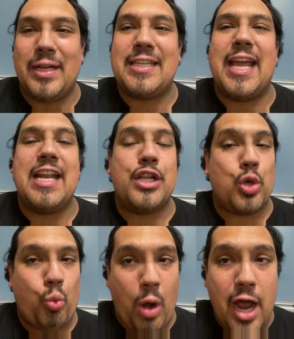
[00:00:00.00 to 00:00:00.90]
I'm taking the
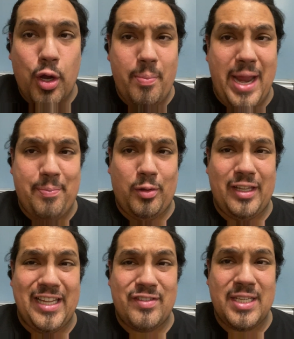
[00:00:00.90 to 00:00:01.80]
Toronto Maple
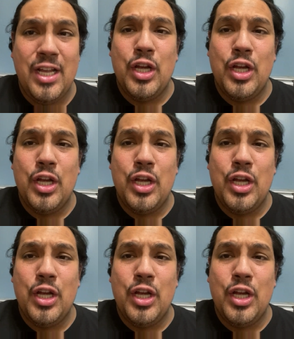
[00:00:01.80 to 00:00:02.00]
Leafs